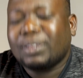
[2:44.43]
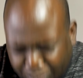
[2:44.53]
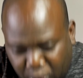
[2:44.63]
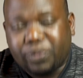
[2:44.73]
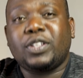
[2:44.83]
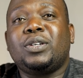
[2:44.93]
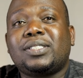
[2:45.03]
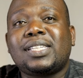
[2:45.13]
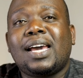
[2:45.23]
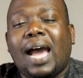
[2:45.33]
more
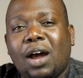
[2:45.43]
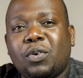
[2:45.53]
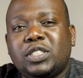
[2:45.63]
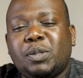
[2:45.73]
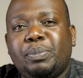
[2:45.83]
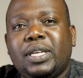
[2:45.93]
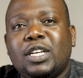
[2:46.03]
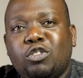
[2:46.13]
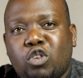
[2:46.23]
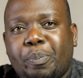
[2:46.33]
videos are going to be
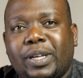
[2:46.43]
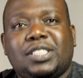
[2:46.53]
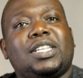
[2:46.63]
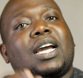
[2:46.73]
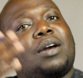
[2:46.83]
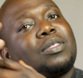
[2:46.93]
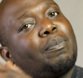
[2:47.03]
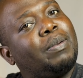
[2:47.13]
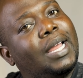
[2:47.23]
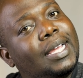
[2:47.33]
dropping. Check out the
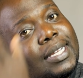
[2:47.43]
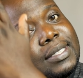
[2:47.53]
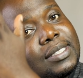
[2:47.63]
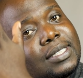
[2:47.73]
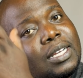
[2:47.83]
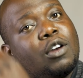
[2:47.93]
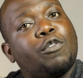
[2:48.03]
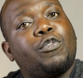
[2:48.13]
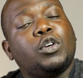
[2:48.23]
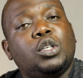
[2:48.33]
playlist
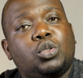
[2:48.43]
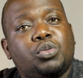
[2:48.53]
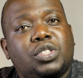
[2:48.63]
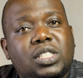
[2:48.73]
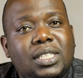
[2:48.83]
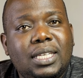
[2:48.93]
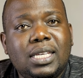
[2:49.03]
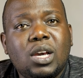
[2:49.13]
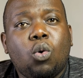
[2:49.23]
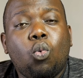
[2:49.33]
for you to see
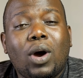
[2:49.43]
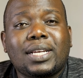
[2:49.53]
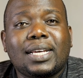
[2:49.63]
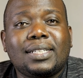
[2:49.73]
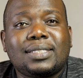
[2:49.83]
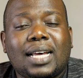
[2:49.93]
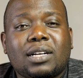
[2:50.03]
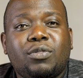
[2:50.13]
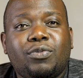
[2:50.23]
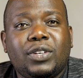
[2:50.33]
what
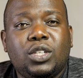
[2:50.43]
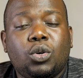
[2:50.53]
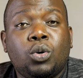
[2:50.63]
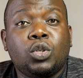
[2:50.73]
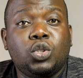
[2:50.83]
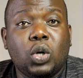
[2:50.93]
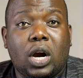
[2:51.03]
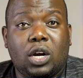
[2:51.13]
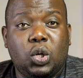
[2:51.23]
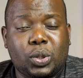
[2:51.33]
exact video you
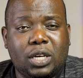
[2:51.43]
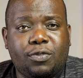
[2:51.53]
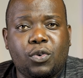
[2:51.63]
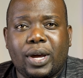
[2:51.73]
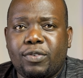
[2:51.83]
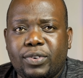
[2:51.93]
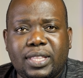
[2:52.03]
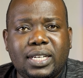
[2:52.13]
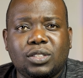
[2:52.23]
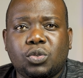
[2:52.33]
are looking for.
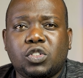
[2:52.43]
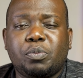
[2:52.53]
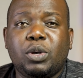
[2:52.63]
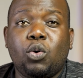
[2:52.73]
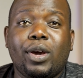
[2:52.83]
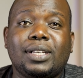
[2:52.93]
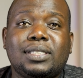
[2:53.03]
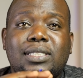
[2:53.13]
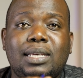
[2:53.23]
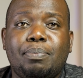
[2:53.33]
Everything is going to be going
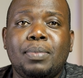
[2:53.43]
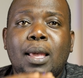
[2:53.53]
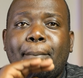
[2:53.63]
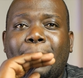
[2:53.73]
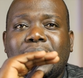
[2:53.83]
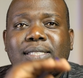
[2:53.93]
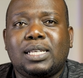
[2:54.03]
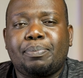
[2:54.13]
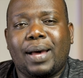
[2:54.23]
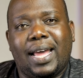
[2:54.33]
step by
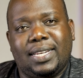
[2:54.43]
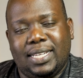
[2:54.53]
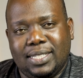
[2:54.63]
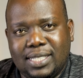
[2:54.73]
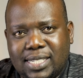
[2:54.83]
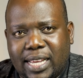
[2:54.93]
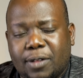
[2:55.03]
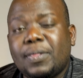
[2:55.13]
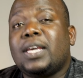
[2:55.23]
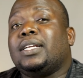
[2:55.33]
step and in
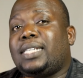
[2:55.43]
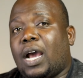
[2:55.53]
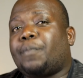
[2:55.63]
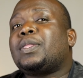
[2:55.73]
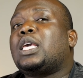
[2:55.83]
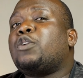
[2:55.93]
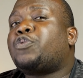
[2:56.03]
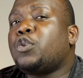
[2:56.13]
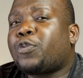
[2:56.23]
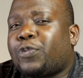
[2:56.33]
detail. Now,
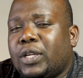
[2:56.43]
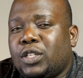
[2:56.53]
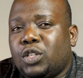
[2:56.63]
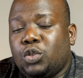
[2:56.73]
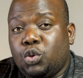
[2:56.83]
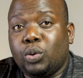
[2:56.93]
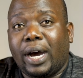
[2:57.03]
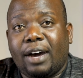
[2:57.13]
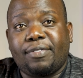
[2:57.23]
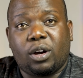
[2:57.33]
if you feel you do
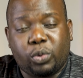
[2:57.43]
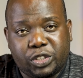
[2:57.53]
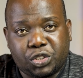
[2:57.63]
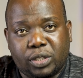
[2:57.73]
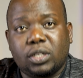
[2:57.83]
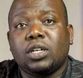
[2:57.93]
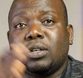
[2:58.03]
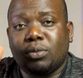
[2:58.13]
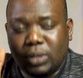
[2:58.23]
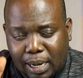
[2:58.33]
have a question,
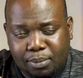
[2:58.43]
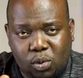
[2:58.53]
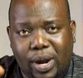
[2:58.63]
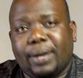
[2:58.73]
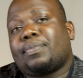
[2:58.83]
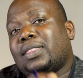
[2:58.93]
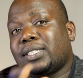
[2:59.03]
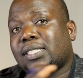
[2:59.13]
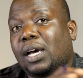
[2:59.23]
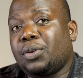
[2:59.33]
number one,
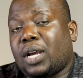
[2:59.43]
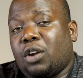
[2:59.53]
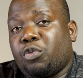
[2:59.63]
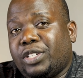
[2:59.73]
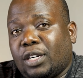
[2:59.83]
this is how you can reach